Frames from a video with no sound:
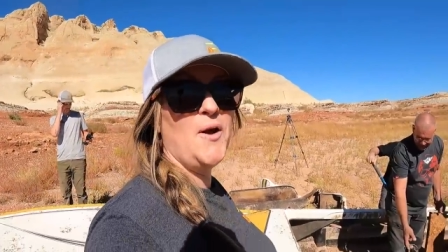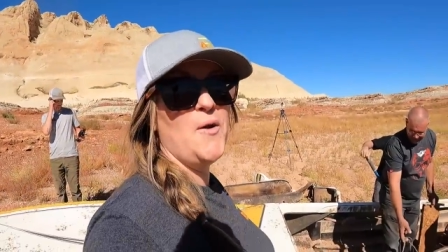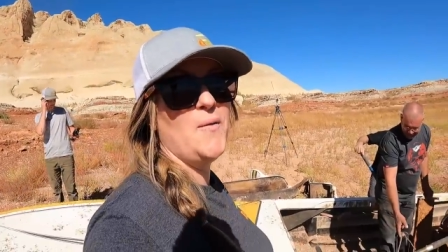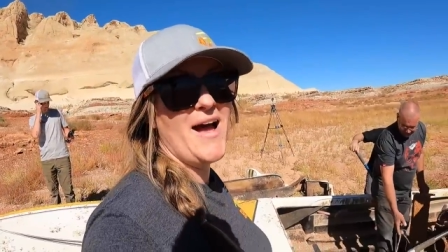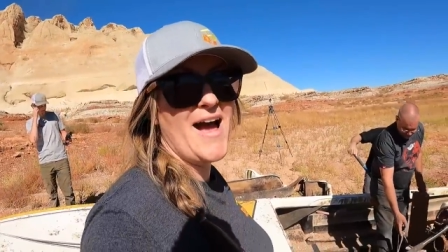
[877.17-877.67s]

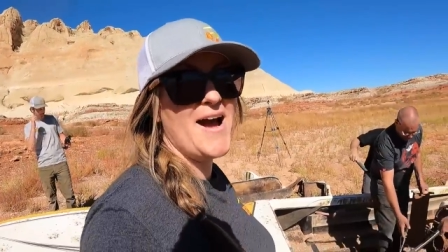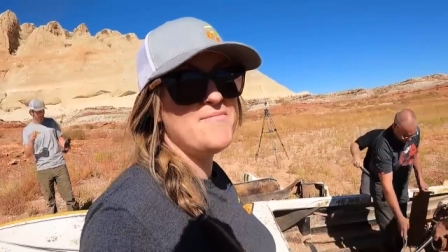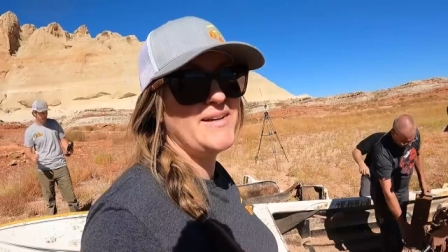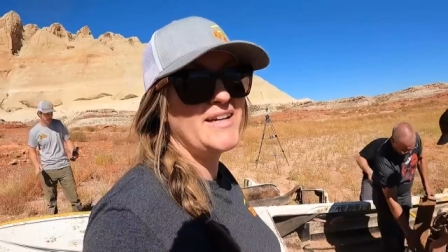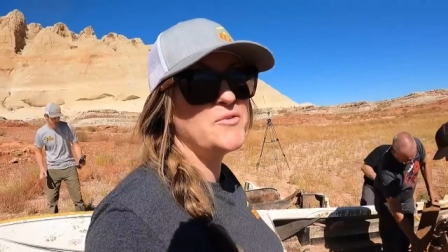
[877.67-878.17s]
know what
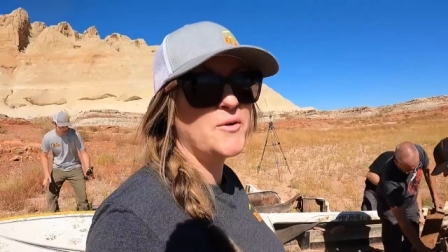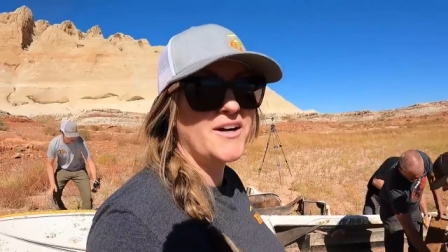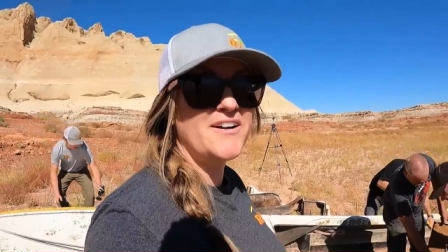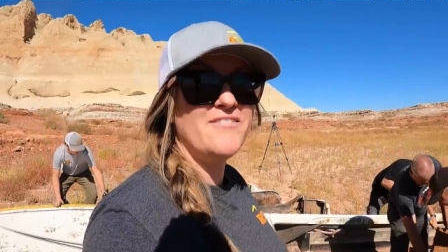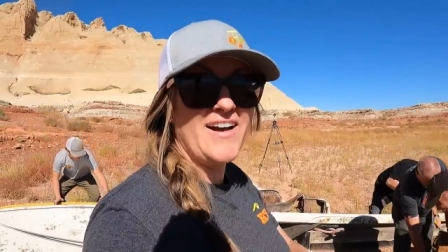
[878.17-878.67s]
happened, and we're
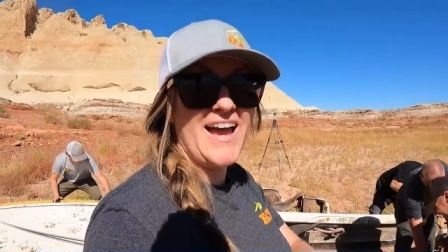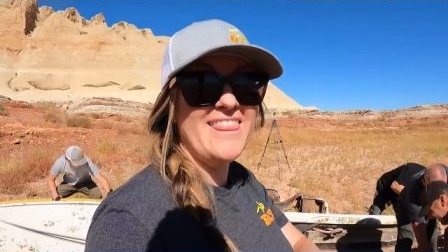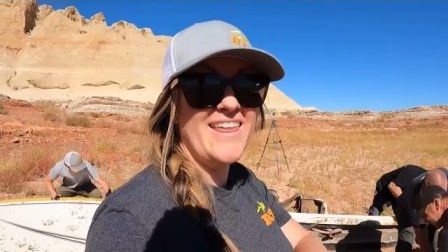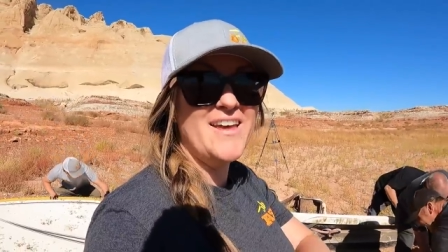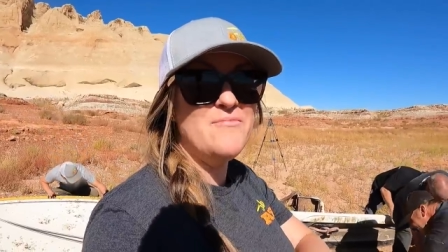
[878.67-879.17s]
going to
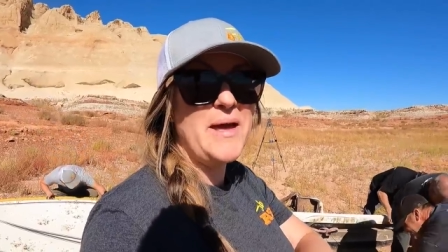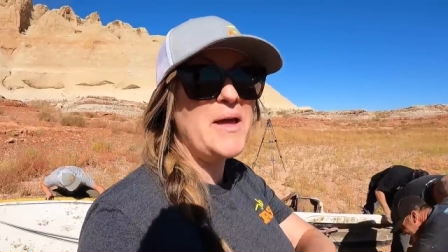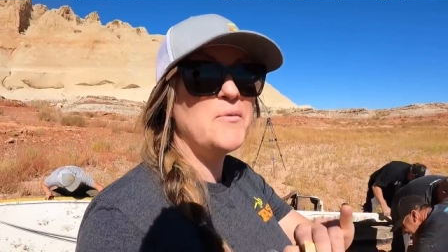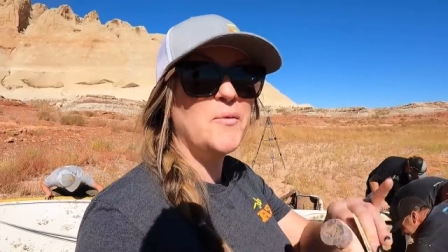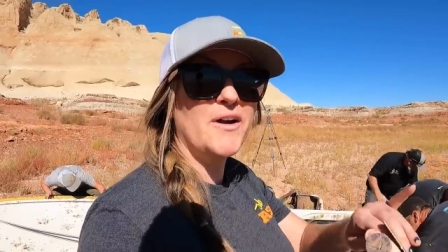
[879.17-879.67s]
find them,
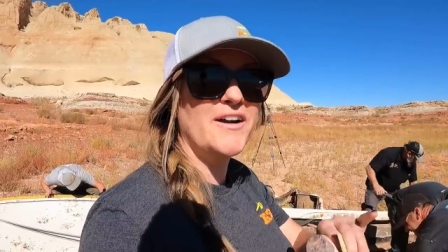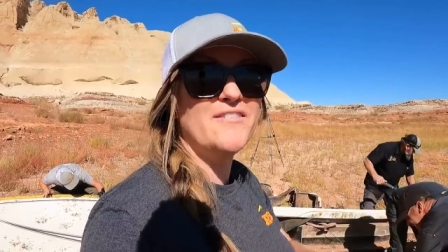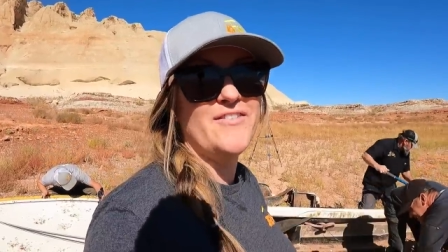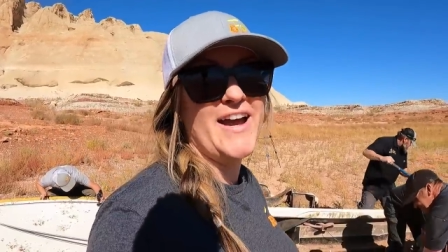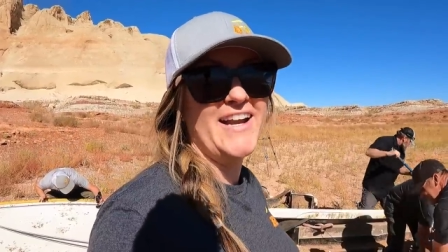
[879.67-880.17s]
and we're going to
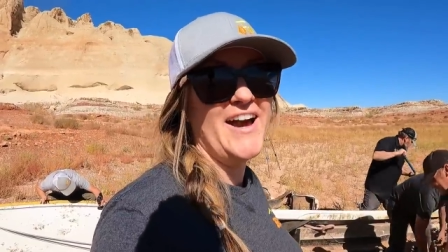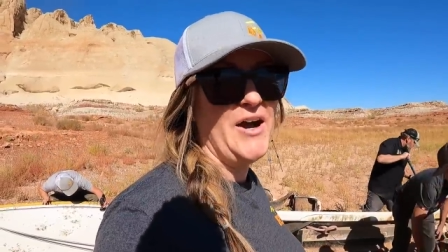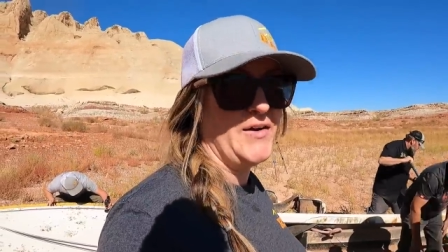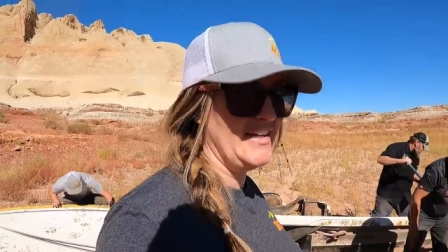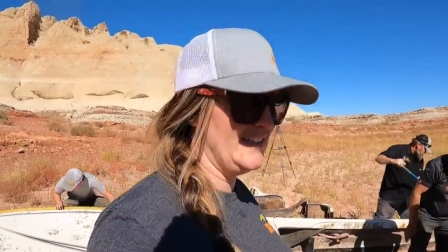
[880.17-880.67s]
find
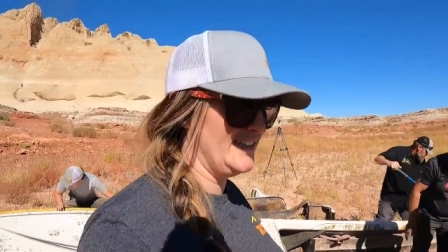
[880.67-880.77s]
out.